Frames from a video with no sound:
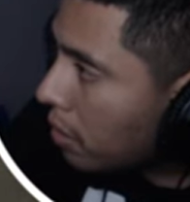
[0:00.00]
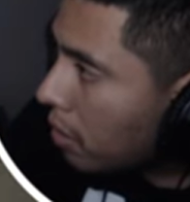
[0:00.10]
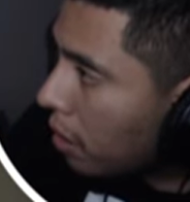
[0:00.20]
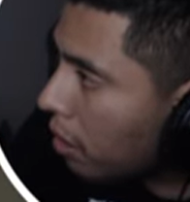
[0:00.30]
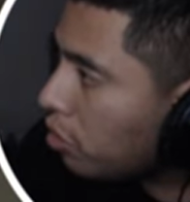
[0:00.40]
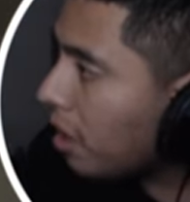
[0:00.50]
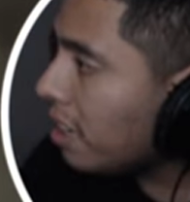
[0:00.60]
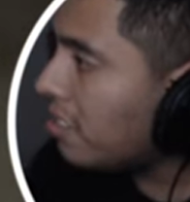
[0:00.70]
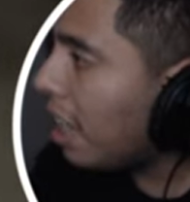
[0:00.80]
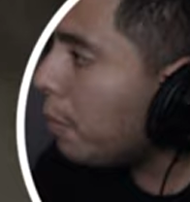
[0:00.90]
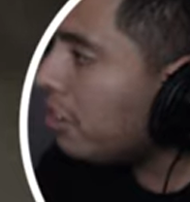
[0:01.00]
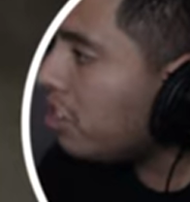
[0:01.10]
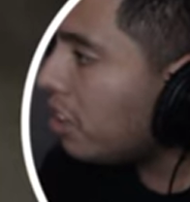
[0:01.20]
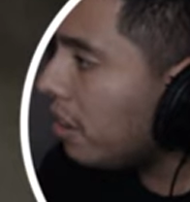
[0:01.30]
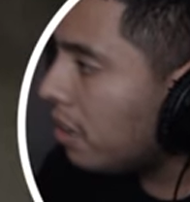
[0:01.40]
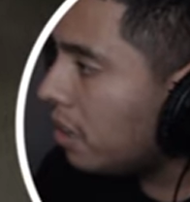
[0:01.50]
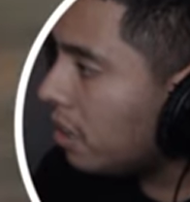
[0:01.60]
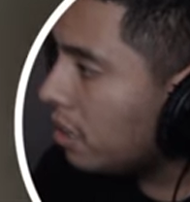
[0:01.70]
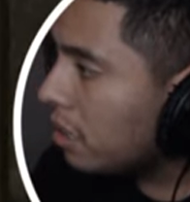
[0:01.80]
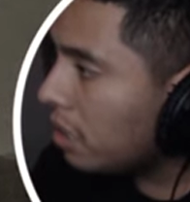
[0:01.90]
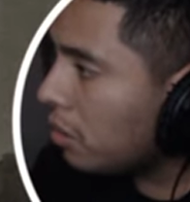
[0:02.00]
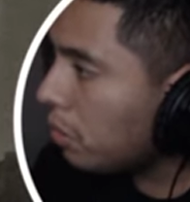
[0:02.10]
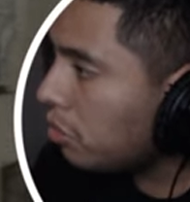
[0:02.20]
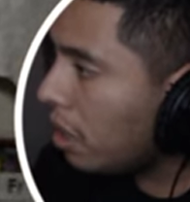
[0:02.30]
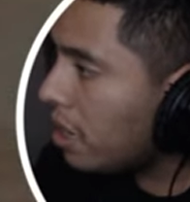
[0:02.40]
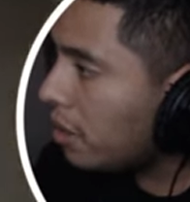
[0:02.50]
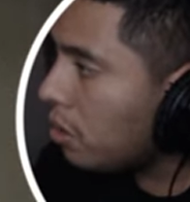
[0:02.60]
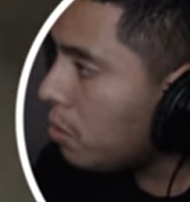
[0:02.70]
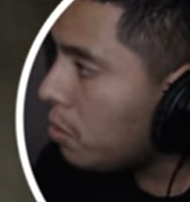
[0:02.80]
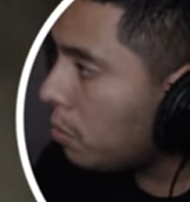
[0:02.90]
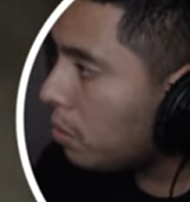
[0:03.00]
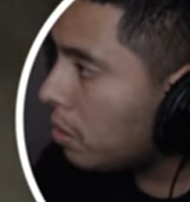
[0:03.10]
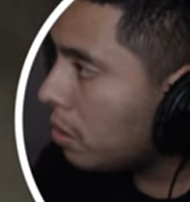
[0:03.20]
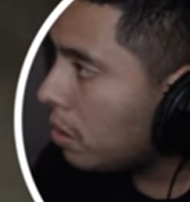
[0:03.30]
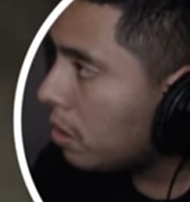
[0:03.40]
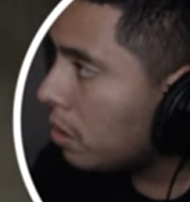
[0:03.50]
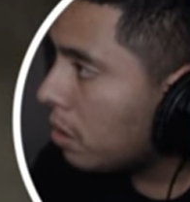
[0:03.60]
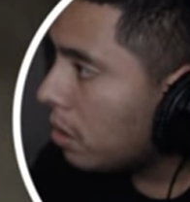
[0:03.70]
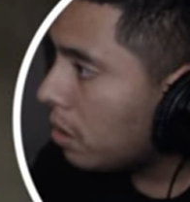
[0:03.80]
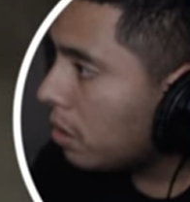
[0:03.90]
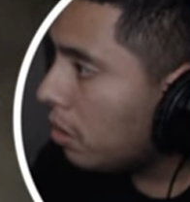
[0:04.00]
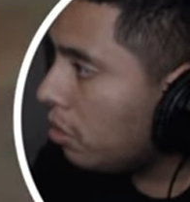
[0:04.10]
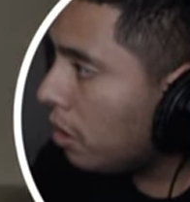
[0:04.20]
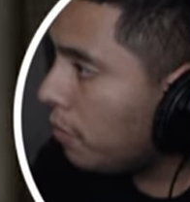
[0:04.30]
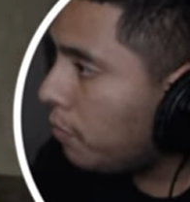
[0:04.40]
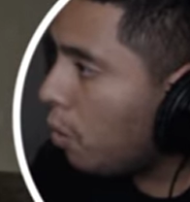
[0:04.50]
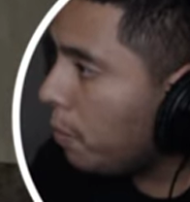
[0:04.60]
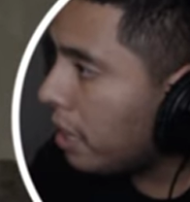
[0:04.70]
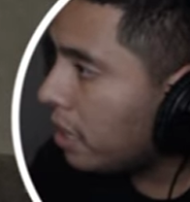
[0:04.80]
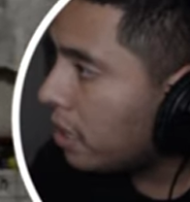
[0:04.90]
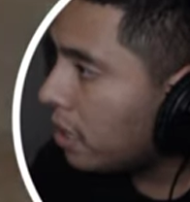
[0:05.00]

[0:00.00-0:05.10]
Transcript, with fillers: Are they trying to time each other? That's what they're trying to do. They're trying to fool me.